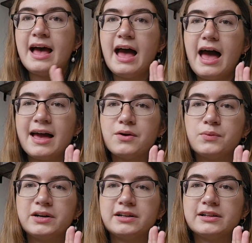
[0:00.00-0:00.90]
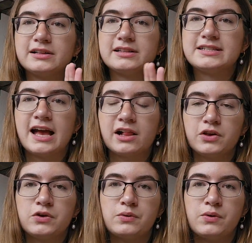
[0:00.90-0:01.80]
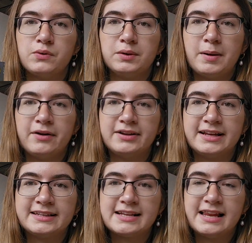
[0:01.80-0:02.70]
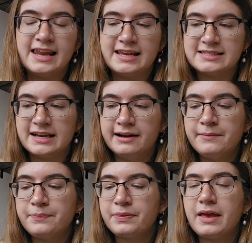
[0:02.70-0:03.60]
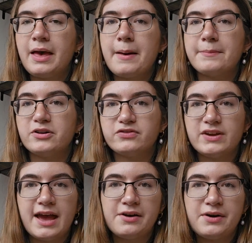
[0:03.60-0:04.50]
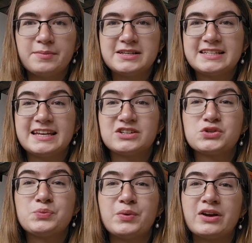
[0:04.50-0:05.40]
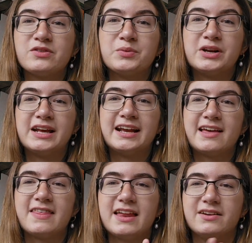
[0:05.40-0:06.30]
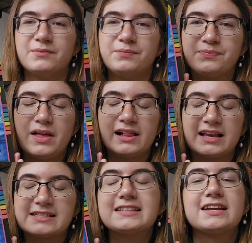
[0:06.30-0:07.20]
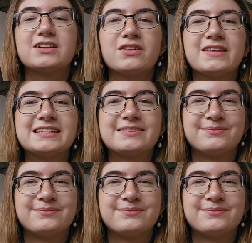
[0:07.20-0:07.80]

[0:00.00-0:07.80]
I will tell you all about it later. But for now, I'm going to take a short break from reading, and then I'll get started on this.